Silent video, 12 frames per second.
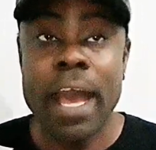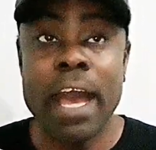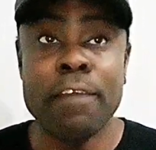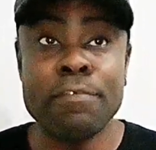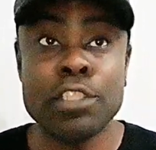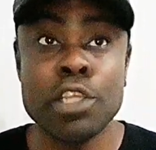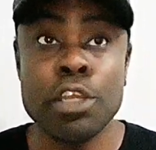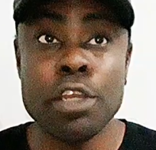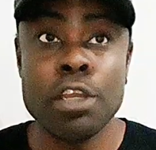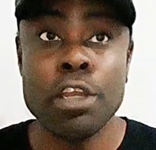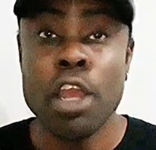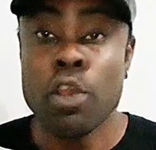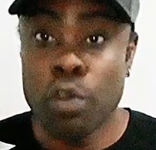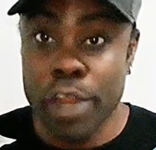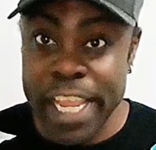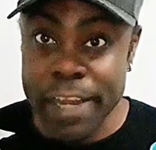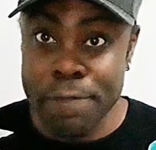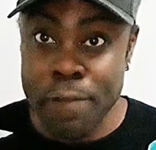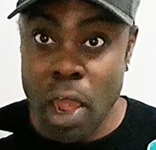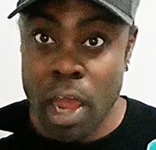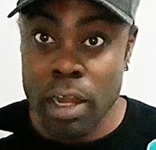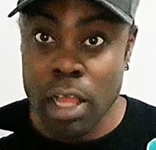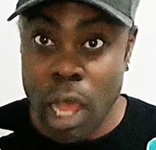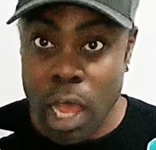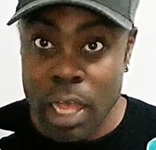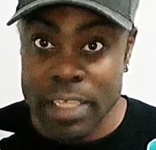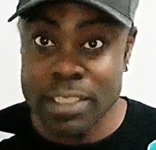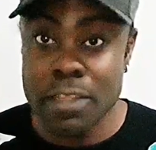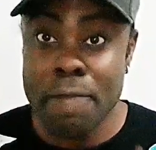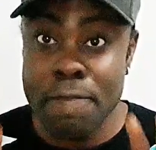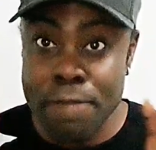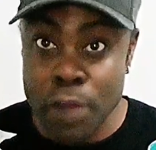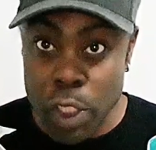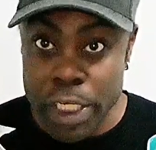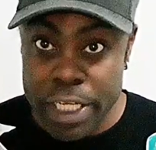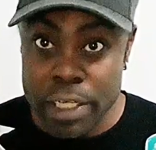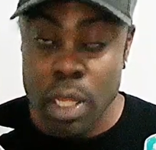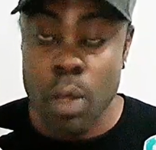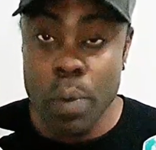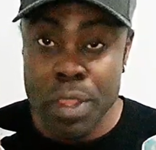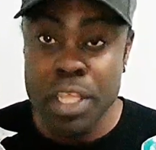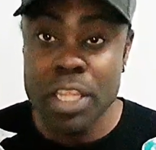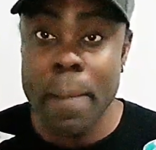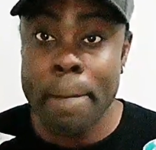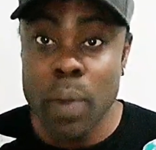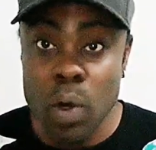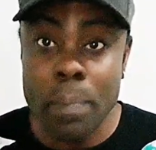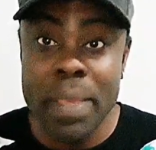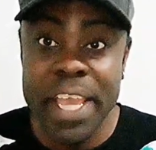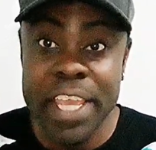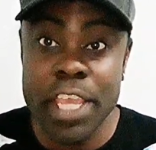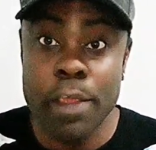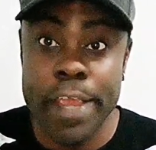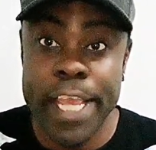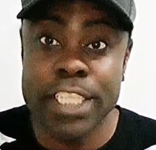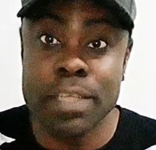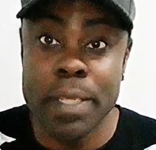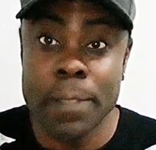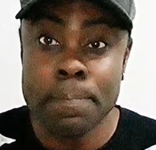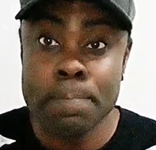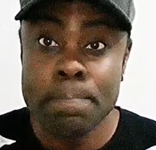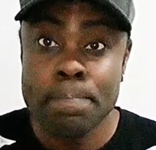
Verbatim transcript: after rainfall caused the flooding within the Bull Bay area, you see me?